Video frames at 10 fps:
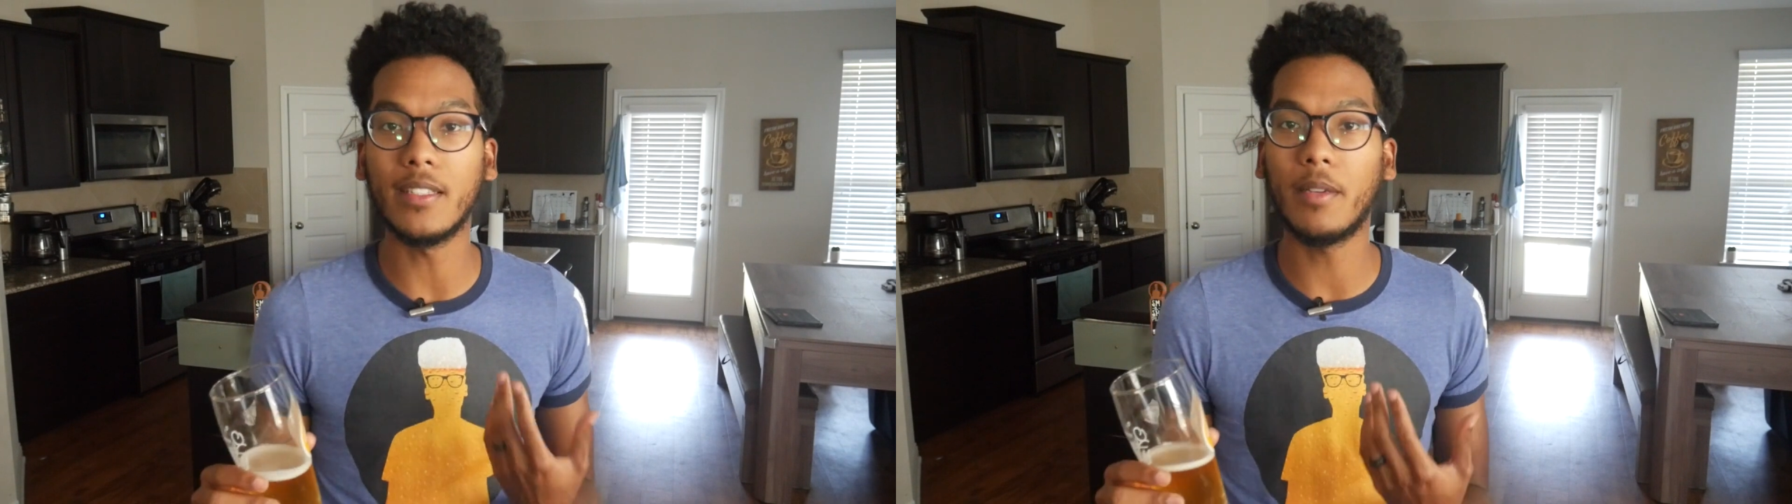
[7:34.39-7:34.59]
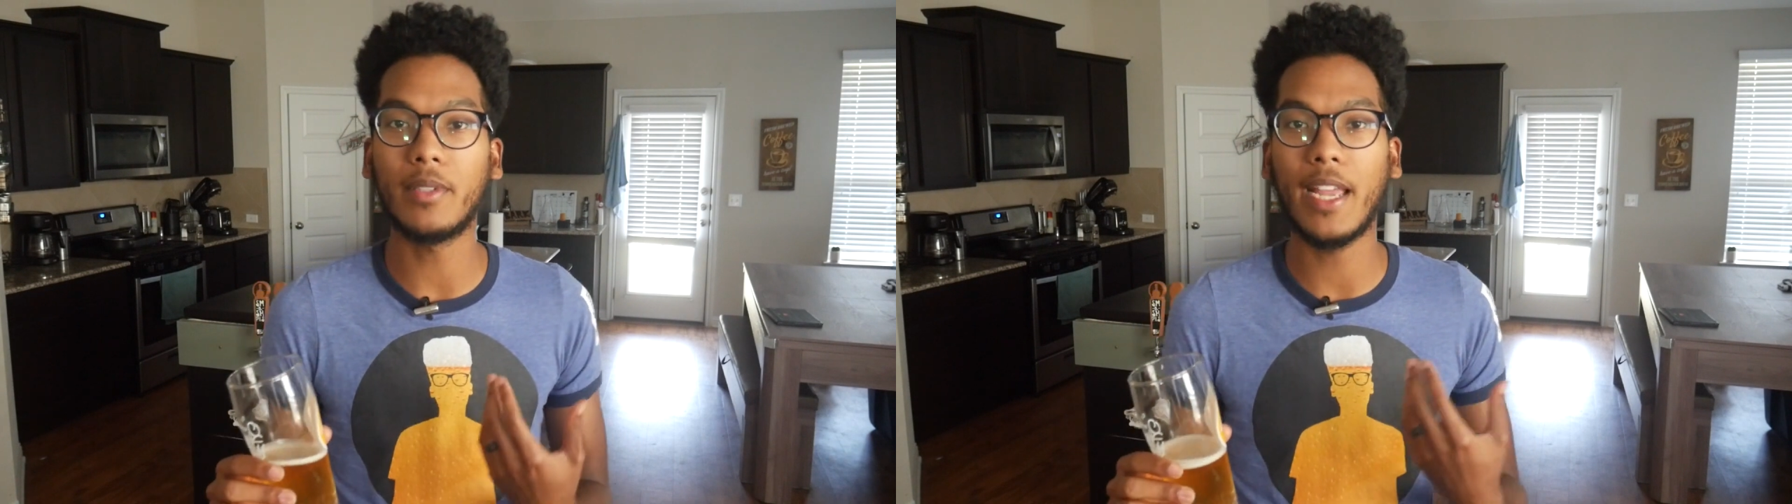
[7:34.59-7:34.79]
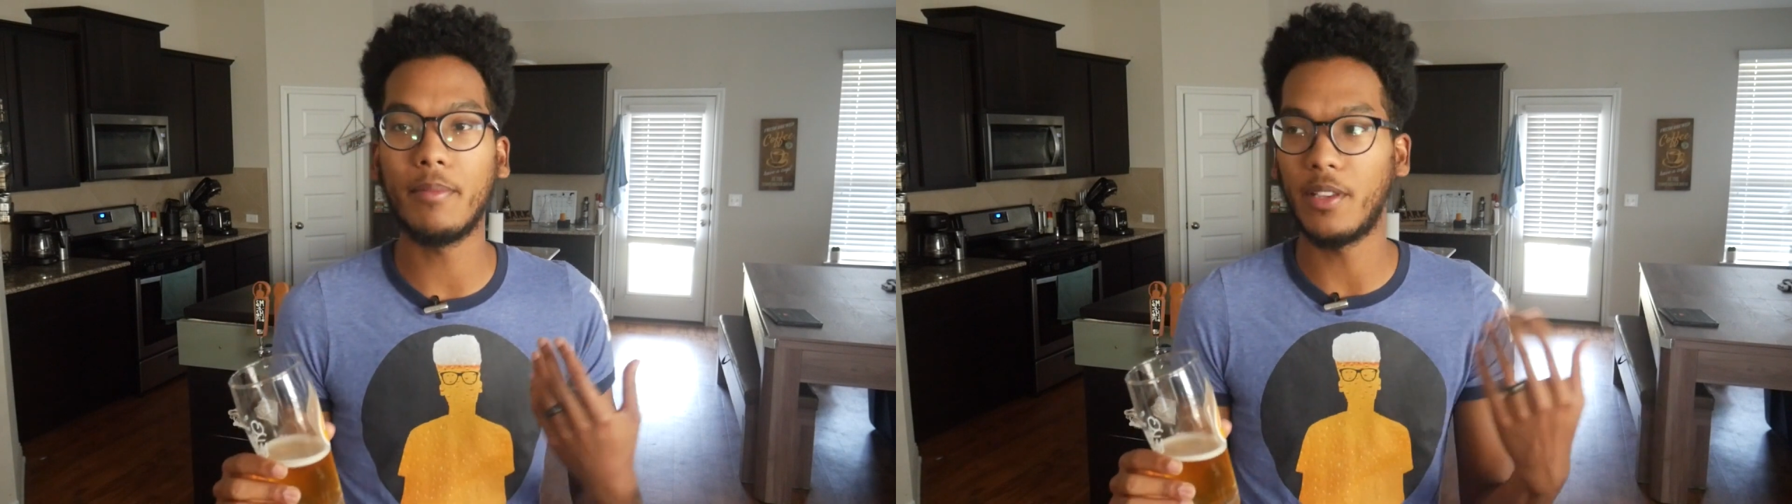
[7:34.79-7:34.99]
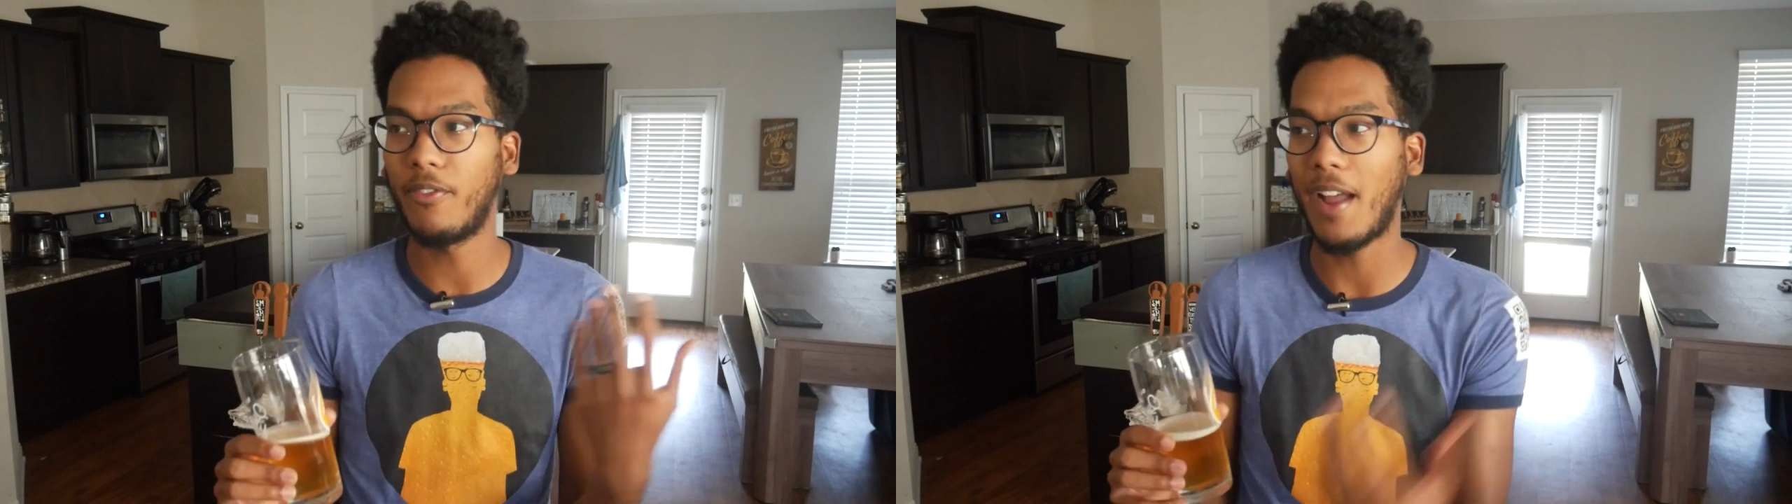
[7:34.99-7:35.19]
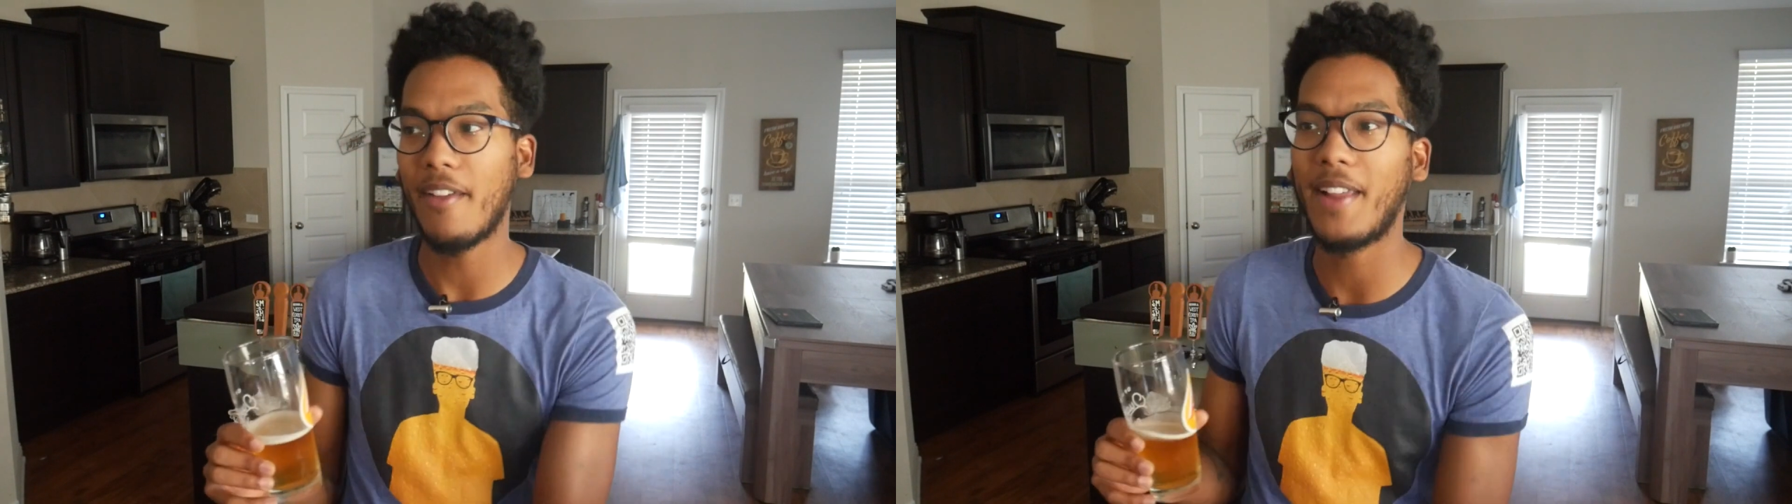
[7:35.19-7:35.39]
and sometimes a
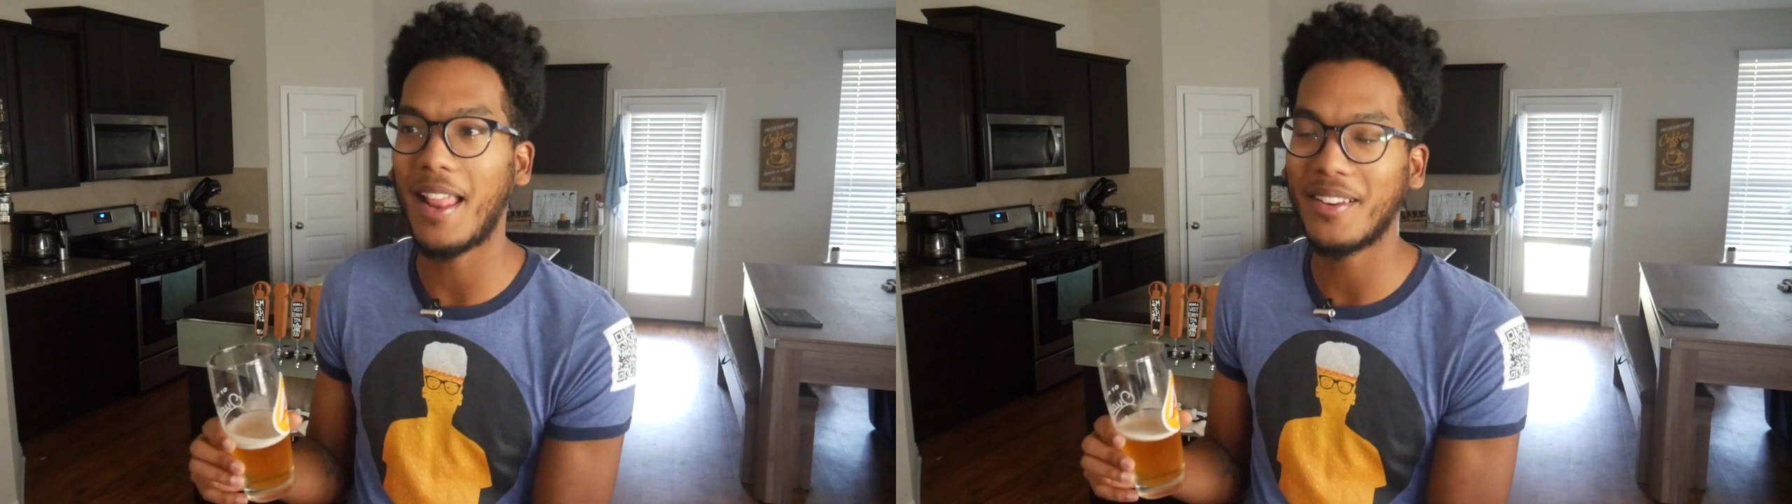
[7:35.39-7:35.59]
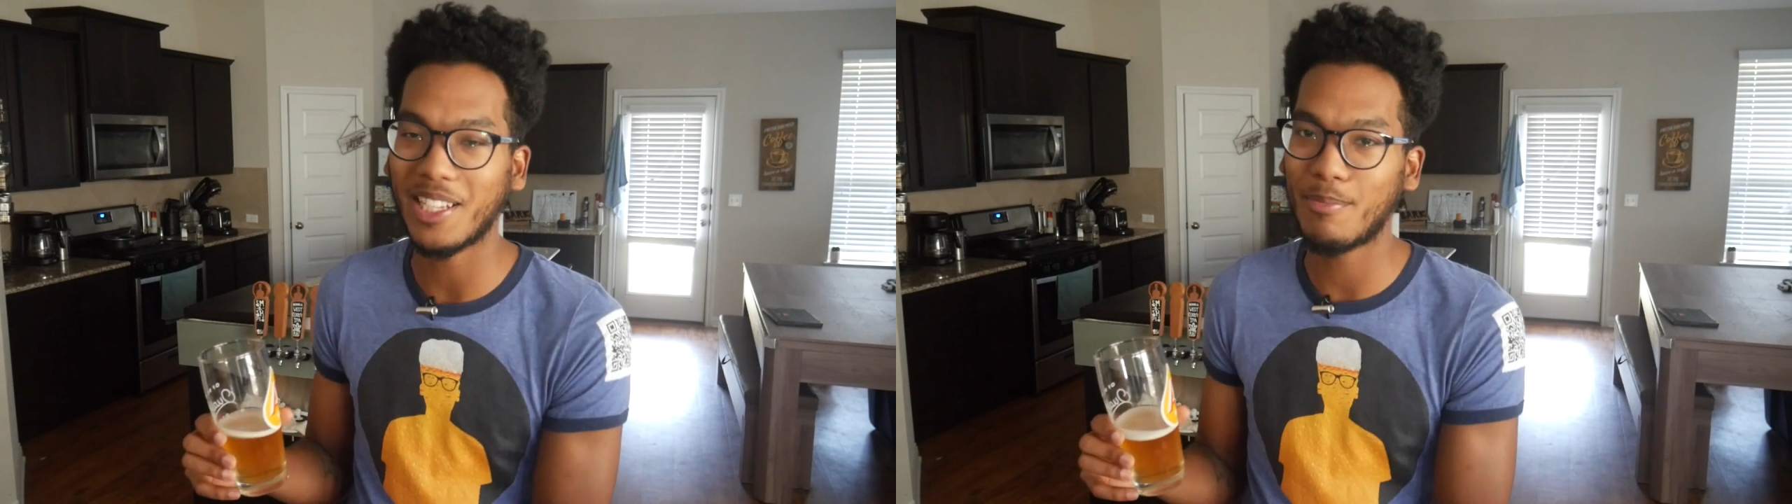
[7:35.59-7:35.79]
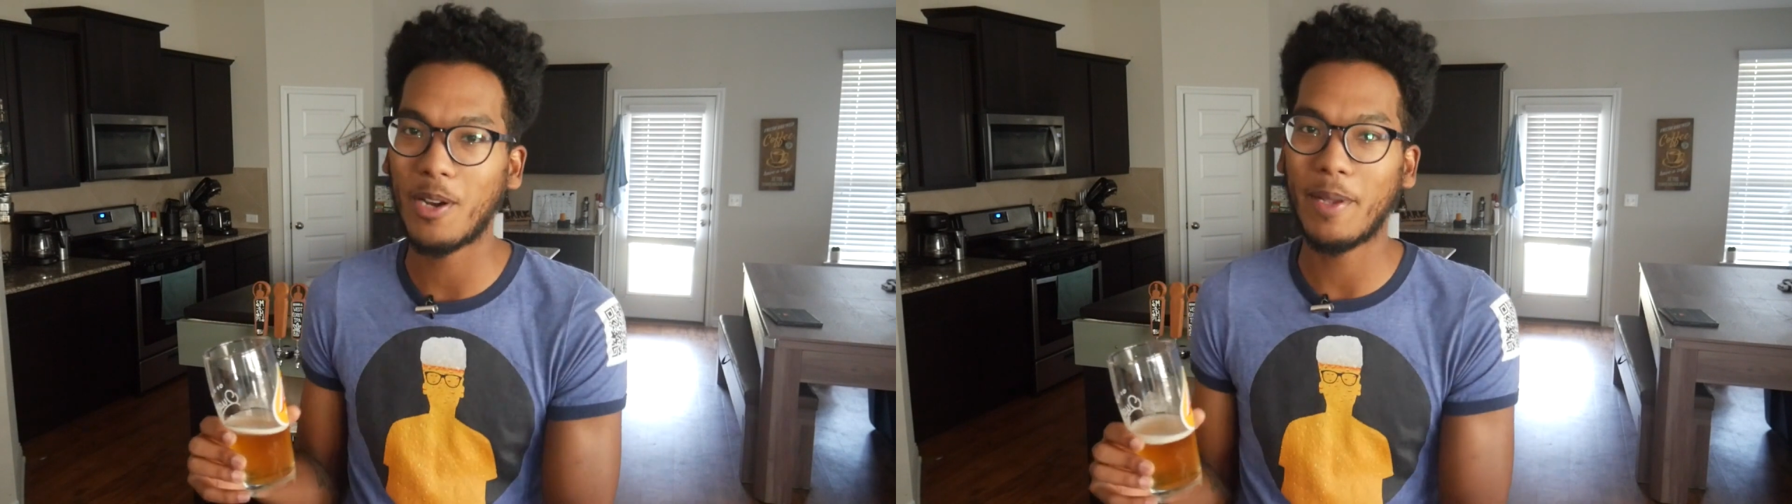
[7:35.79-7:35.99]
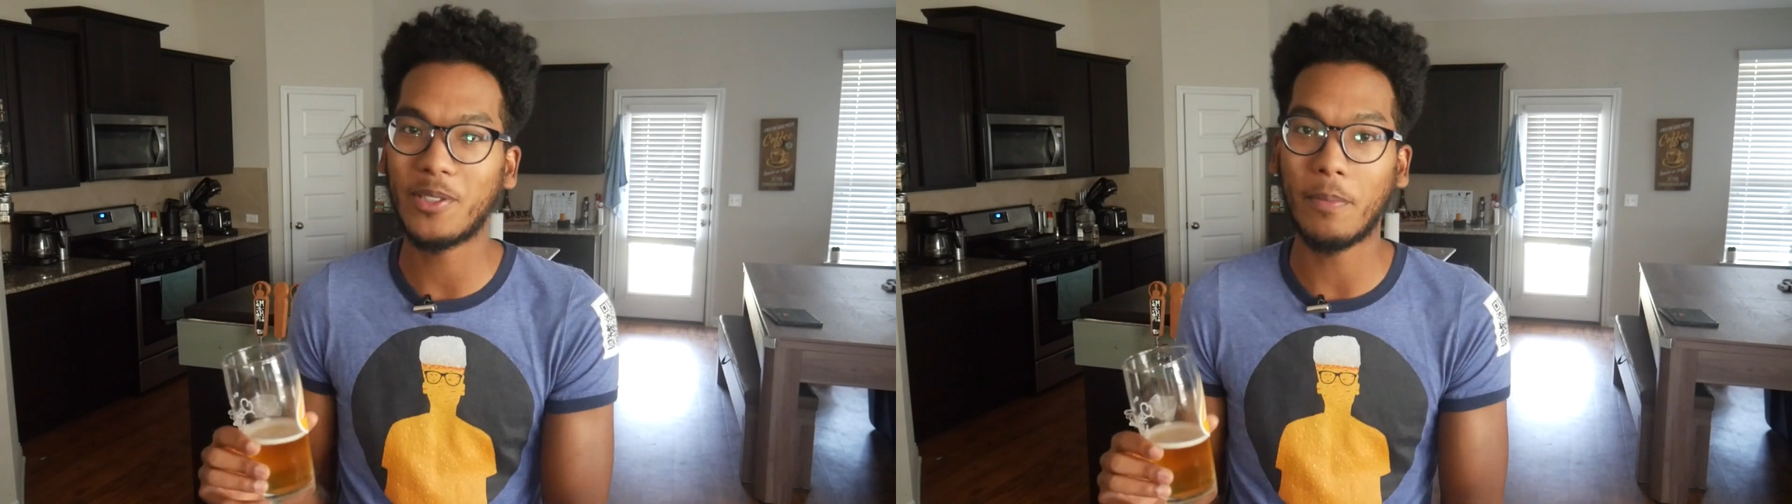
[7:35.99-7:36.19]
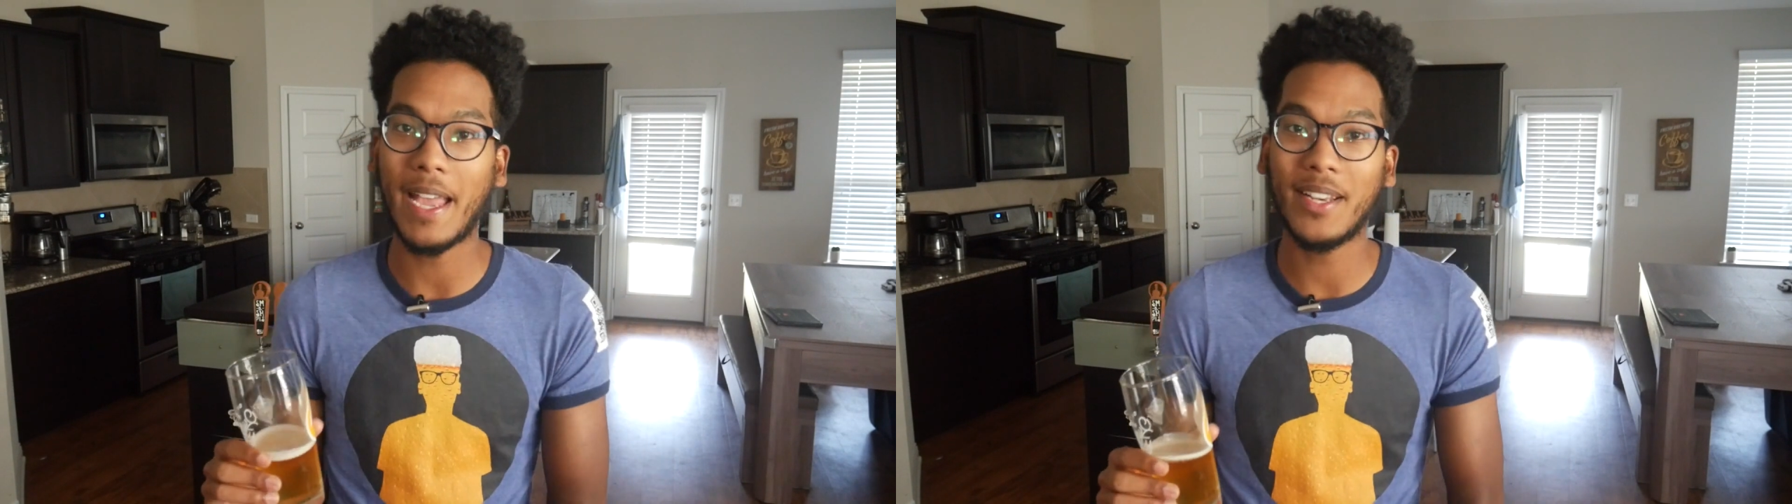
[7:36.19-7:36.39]
5 gallon
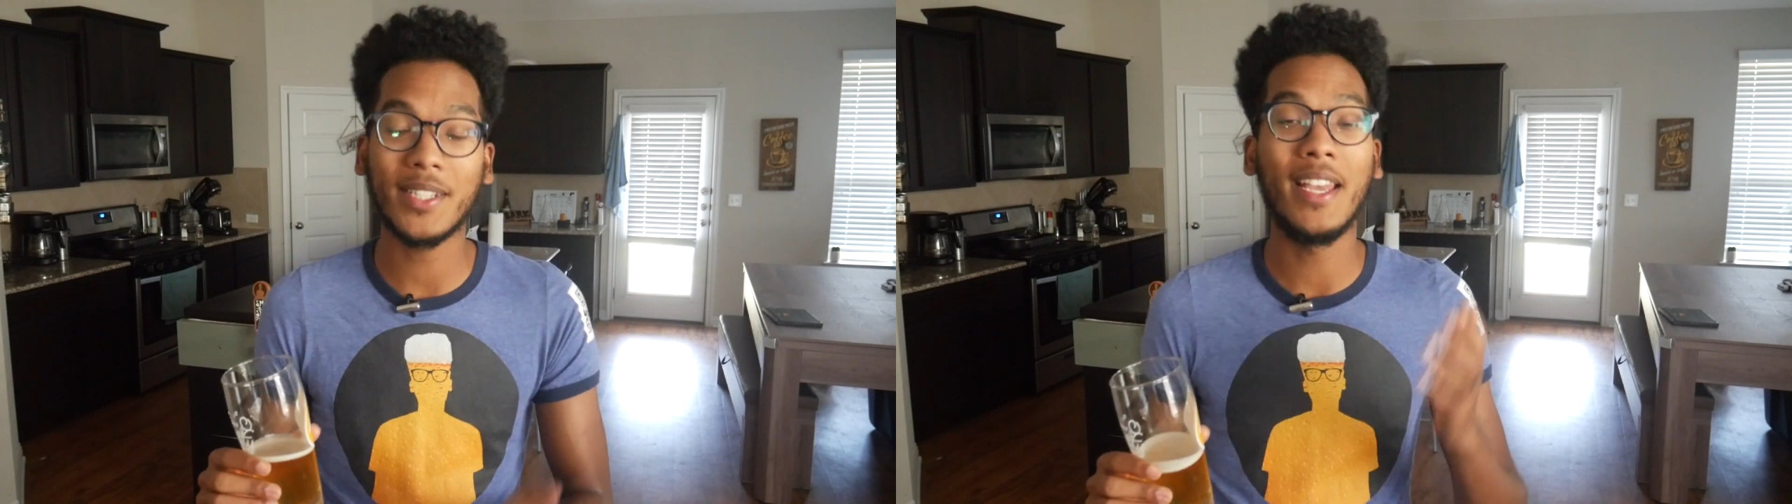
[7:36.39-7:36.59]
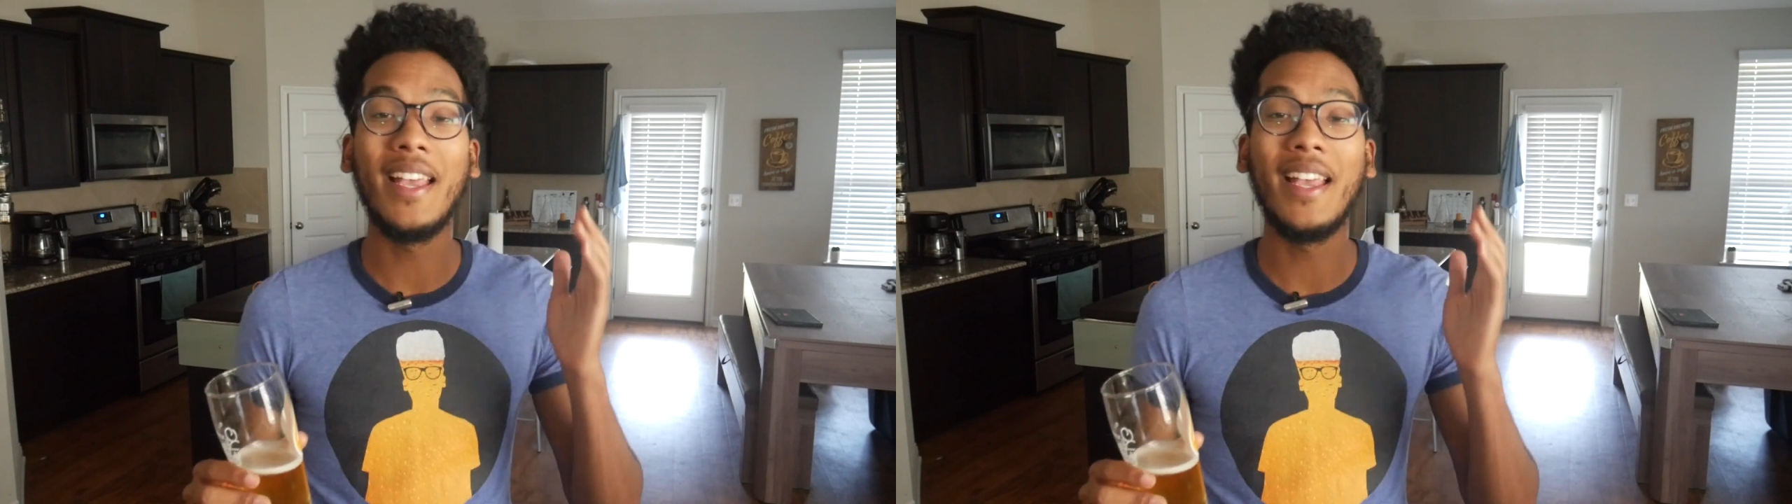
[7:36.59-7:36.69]
experimental batch